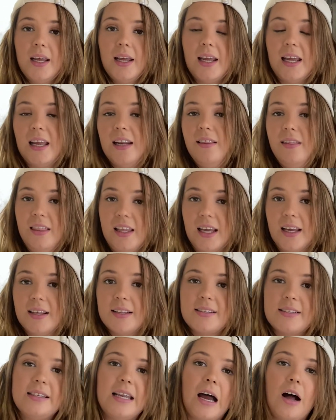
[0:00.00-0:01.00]
in
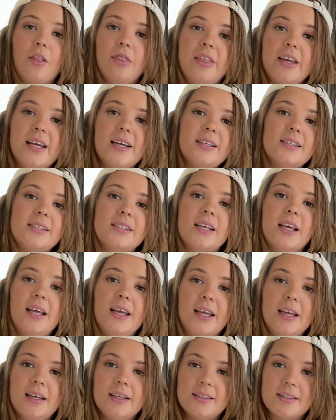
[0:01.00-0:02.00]
this now this
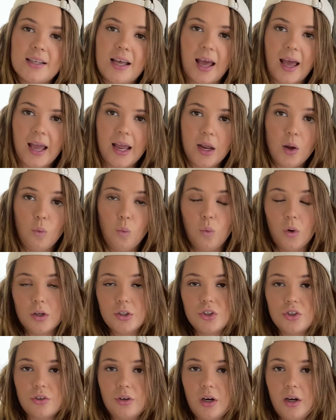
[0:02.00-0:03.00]
is a
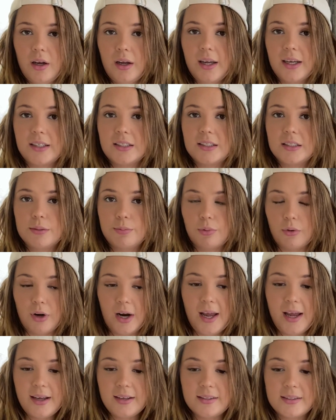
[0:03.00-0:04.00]
Wanderer
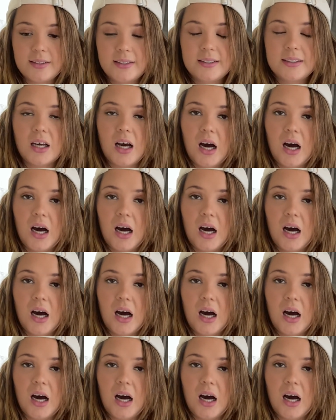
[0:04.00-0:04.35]
Express.